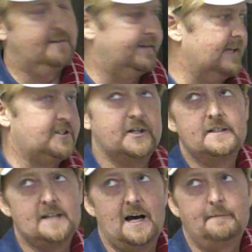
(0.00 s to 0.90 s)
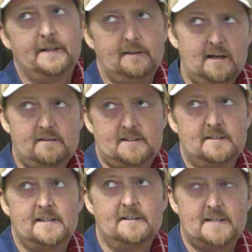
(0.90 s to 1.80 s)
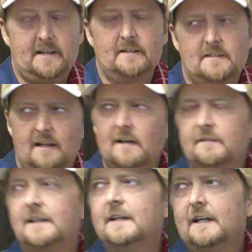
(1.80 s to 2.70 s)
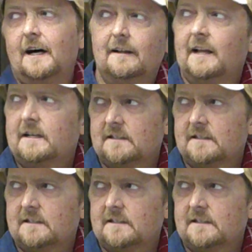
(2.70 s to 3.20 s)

That's good timing, less than 10 seconds left. Alexa,